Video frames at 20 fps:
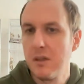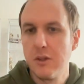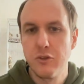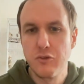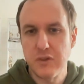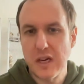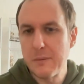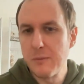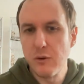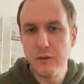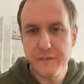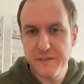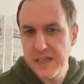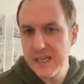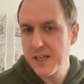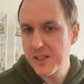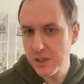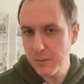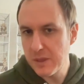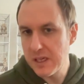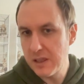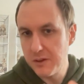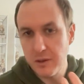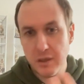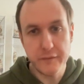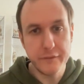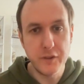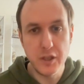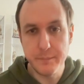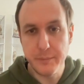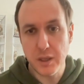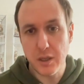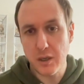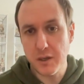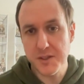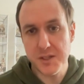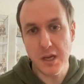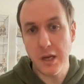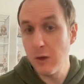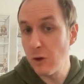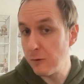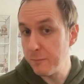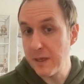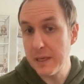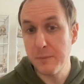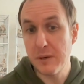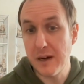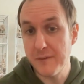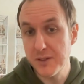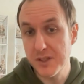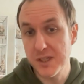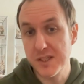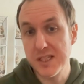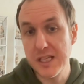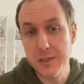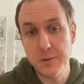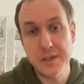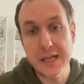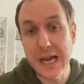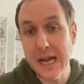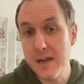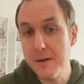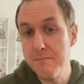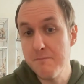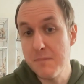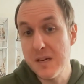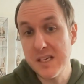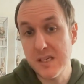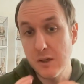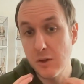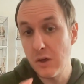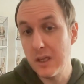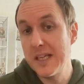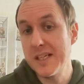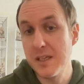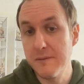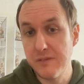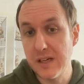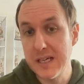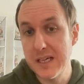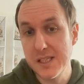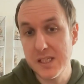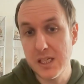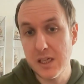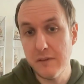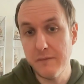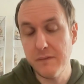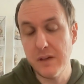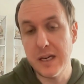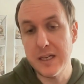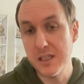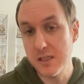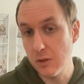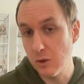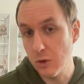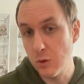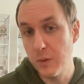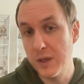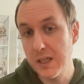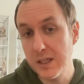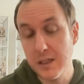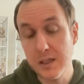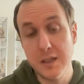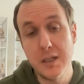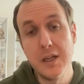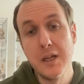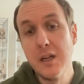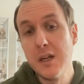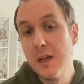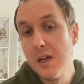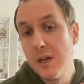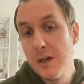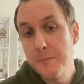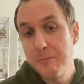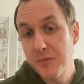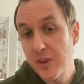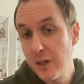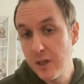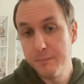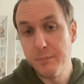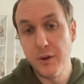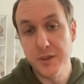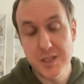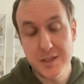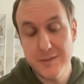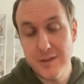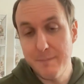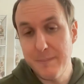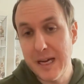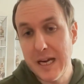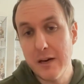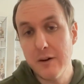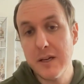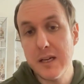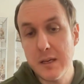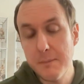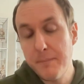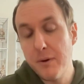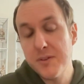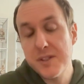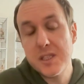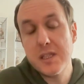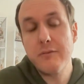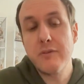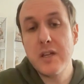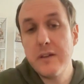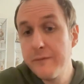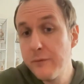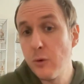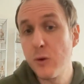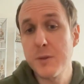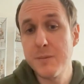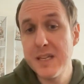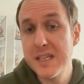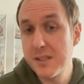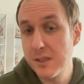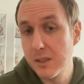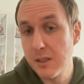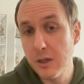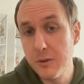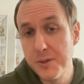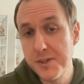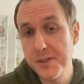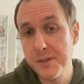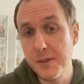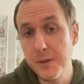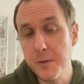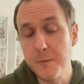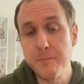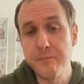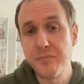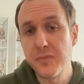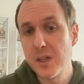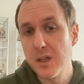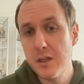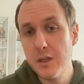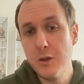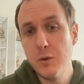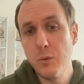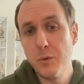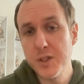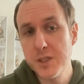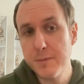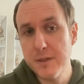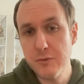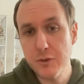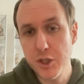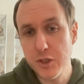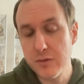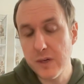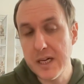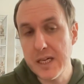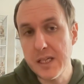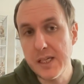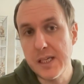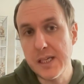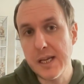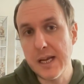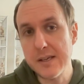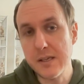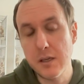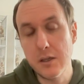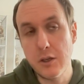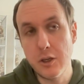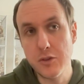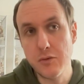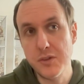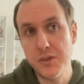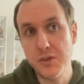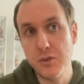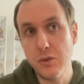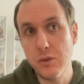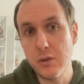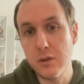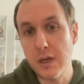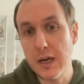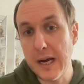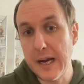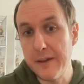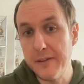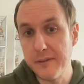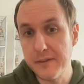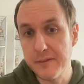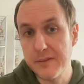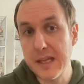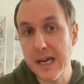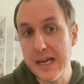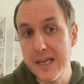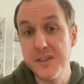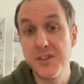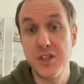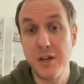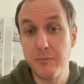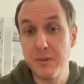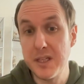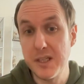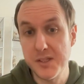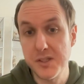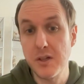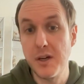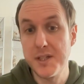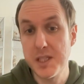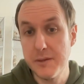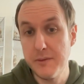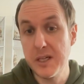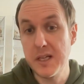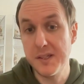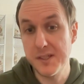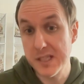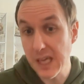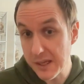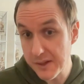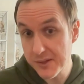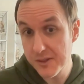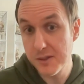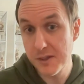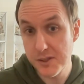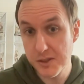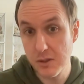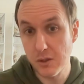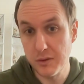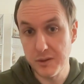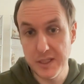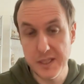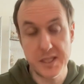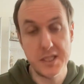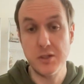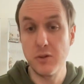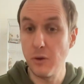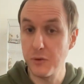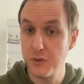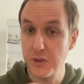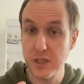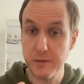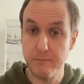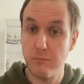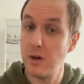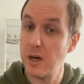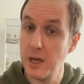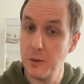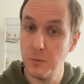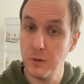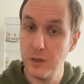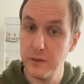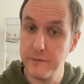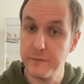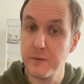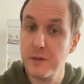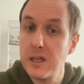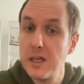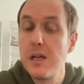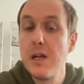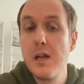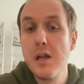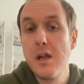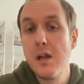Dremel things so we can do it through the bars. A lot of people have success with that. It's a lot less invasive and it's a lot quicker. You can positively pair it. Positive reinforcement is the go-to. You want to be restraining as a last resort. And that is generally the scientific consensus on this. It's not just my word for it.